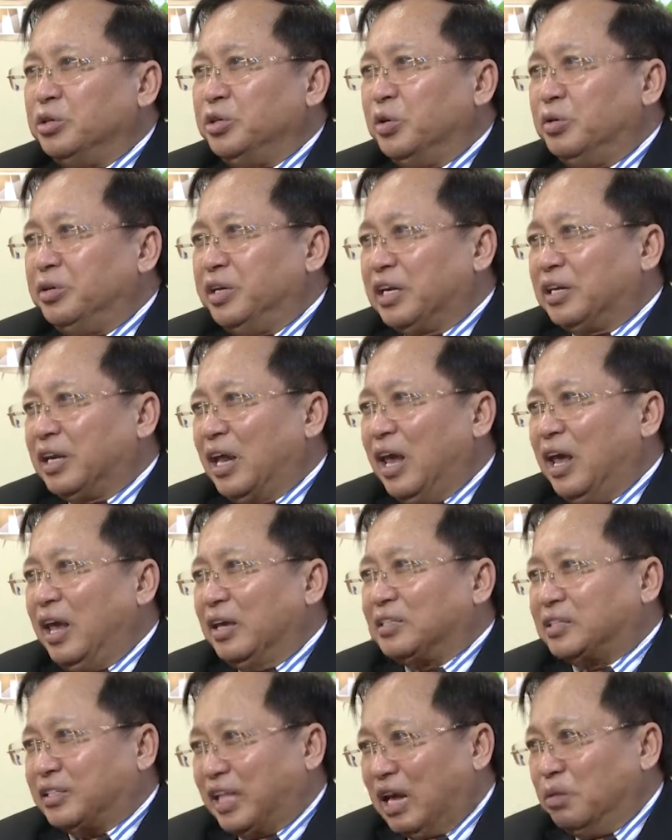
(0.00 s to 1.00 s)
need a
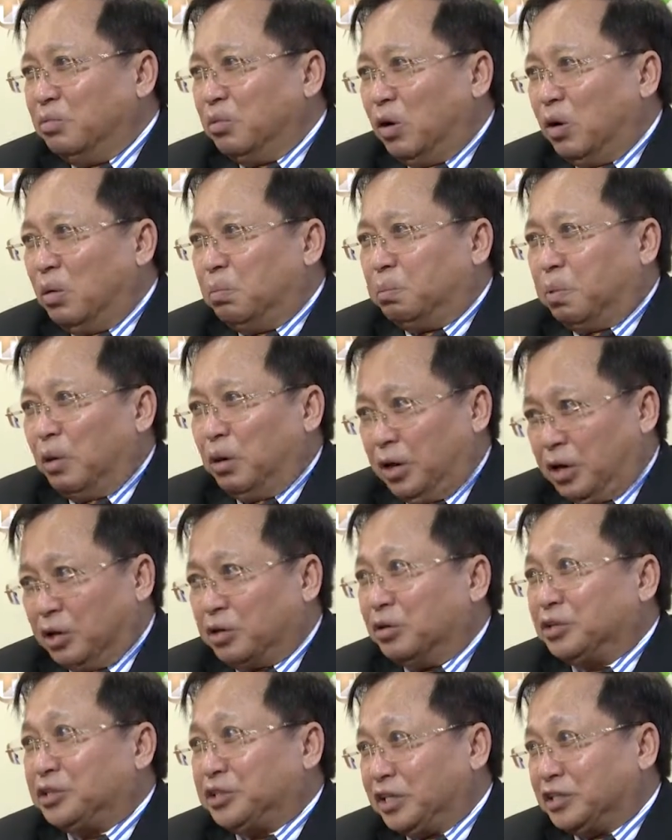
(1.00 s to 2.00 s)
stable
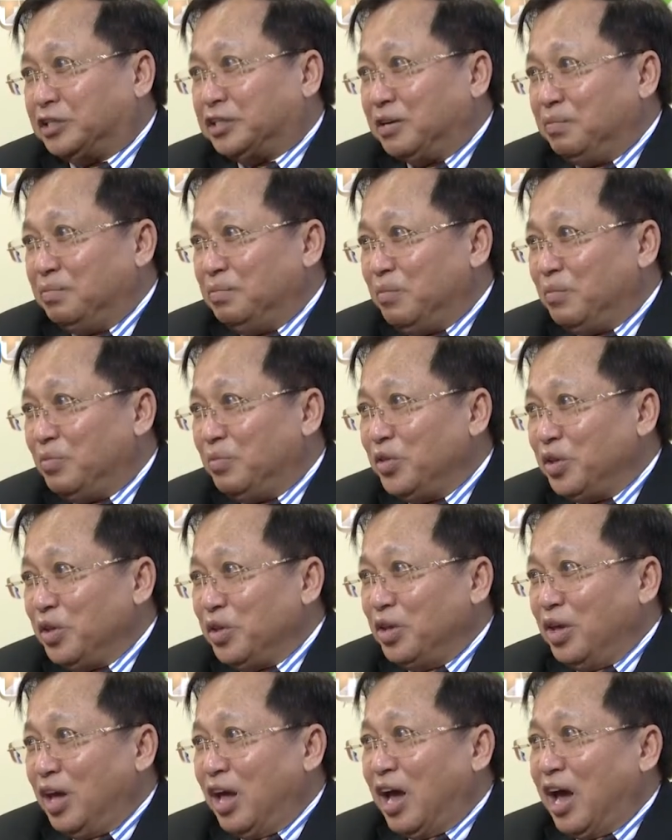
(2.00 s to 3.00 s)
political system,
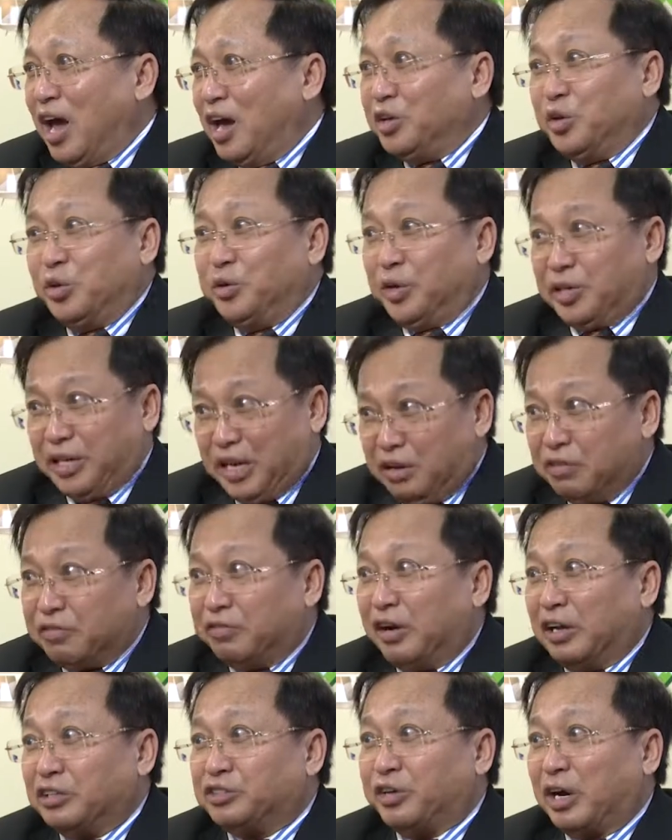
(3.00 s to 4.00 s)
You need
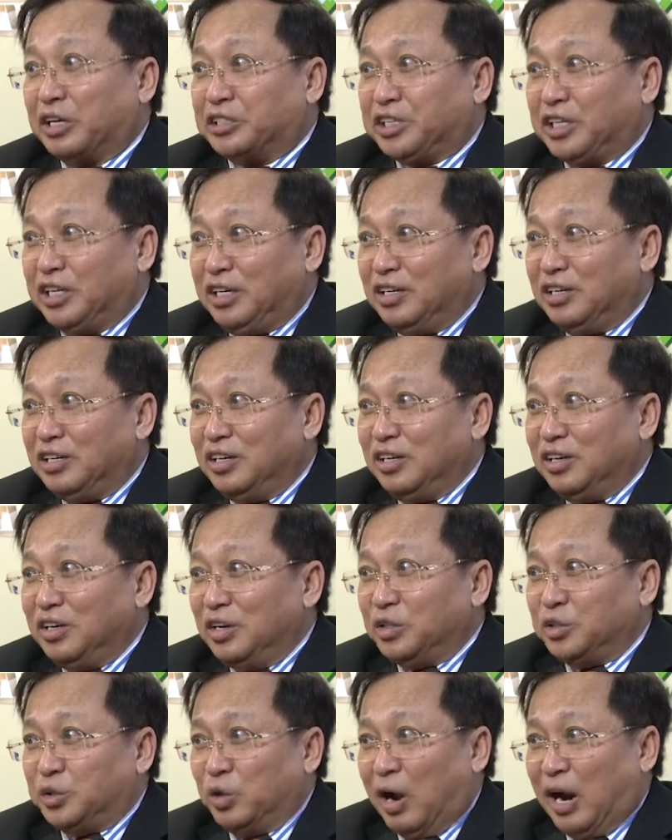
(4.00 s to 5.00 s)
infrastructure
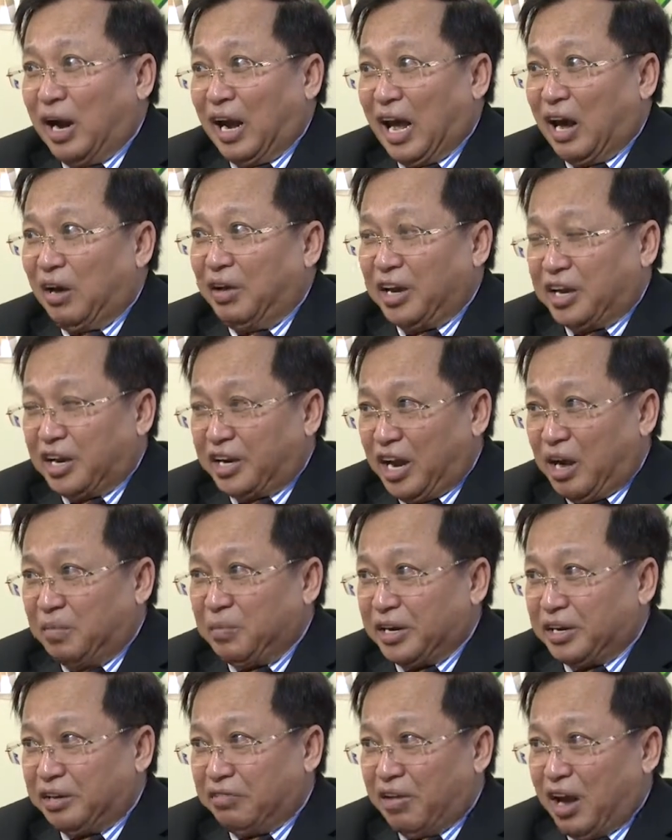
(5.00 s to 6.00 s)
to allow
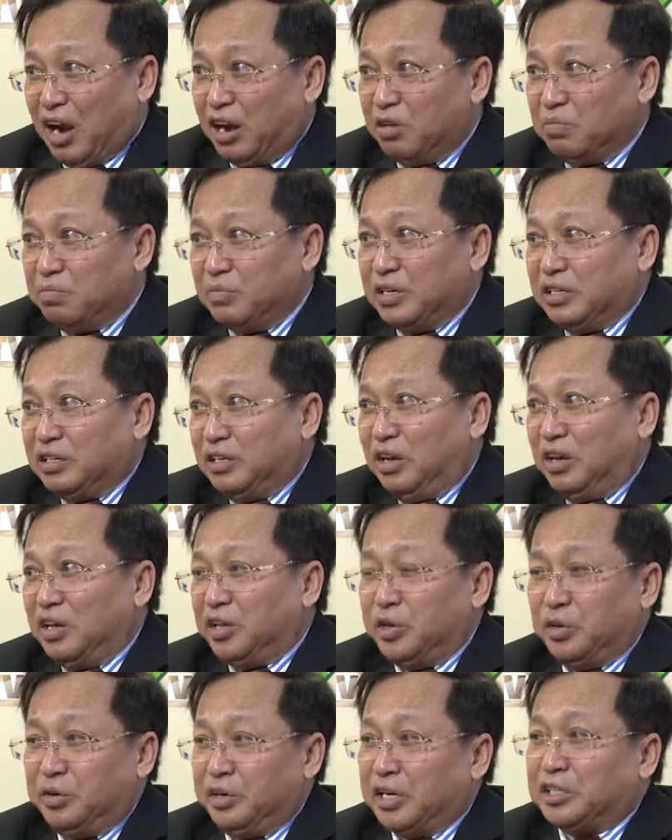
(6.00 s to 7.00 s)
economic development.
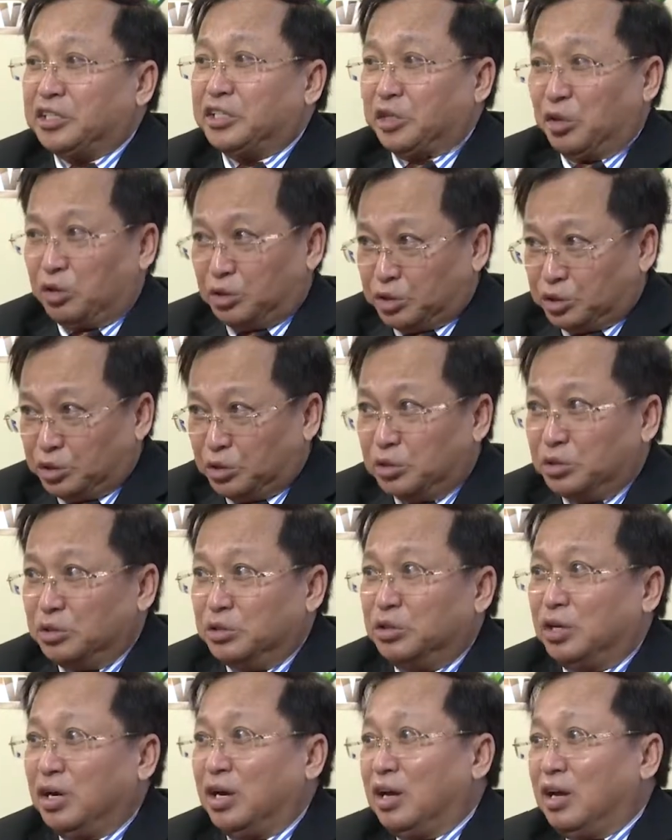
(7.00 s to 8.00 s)
You need
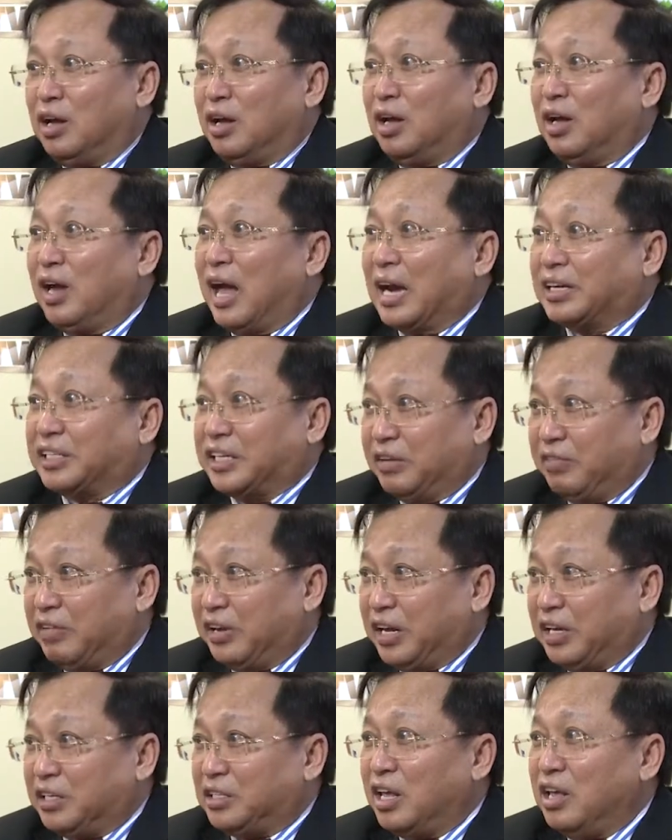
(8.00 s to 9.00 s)
social
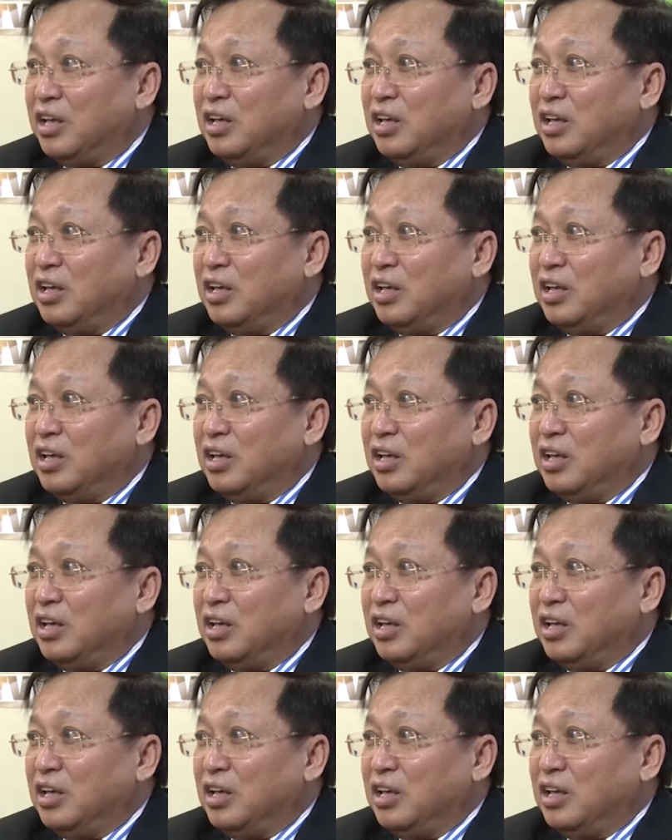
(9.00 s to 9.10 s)
activities.